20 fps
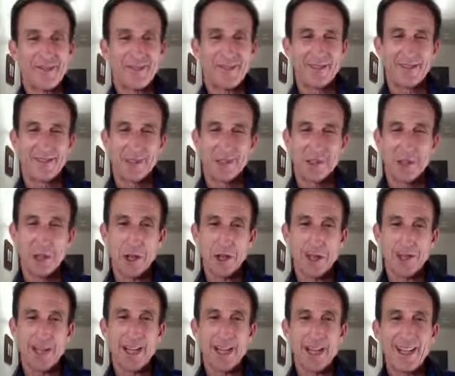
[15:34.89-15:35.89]

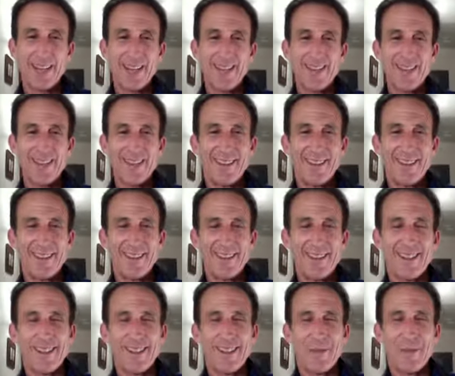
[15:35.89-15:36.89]
Sunday.
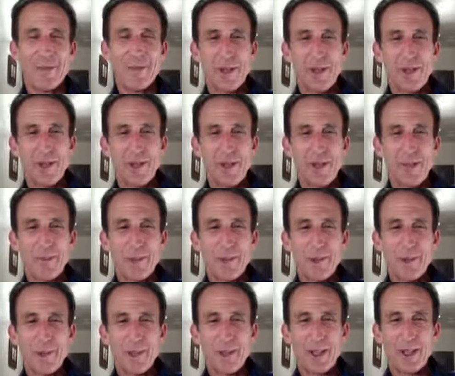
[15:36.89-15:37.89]
Pretty simple,
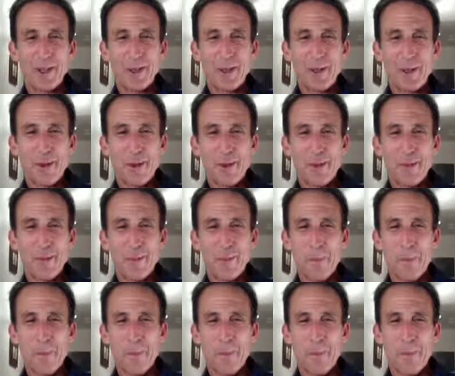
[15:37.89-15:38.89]
straightforward.
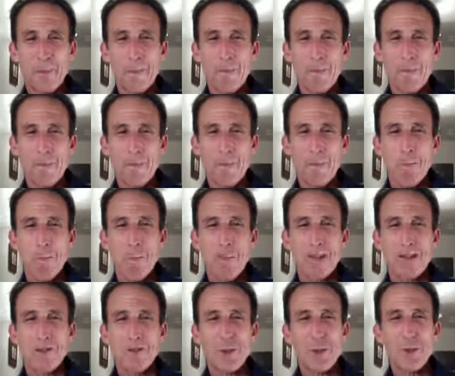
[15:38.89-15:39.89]

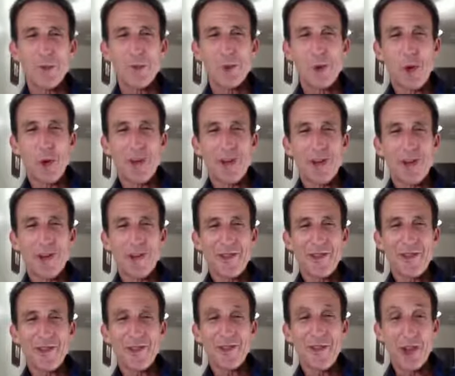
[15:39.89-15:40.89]
So when you're born on
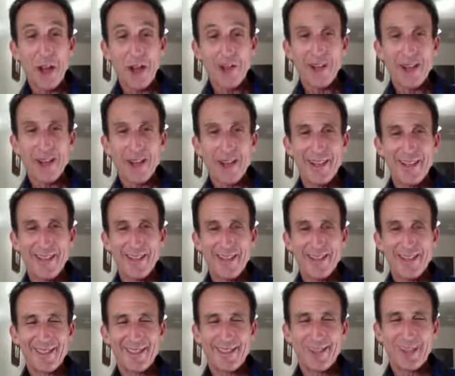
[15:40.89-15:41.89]
Sunday,
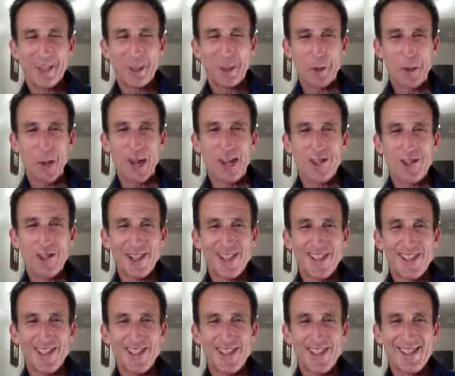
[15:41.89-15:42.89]

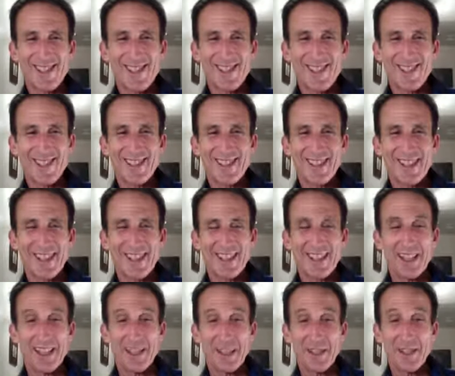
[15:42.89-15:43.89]
congratulations.
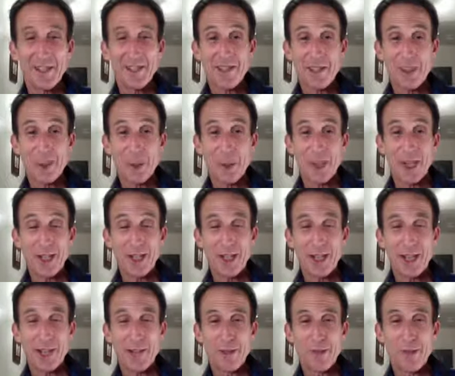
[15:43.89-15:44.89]
It's a great
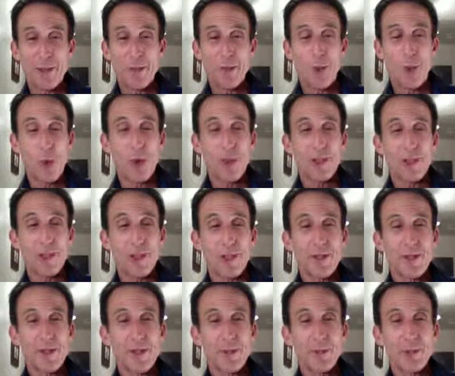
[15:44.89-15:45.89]
day to be born because
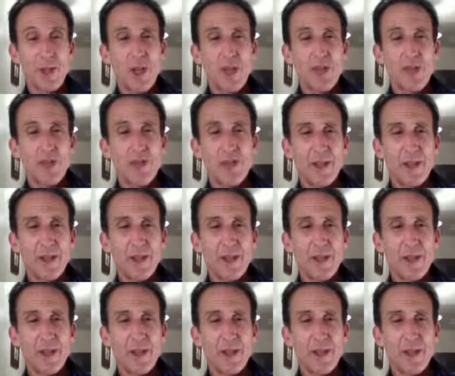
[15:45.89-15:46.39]
it implies that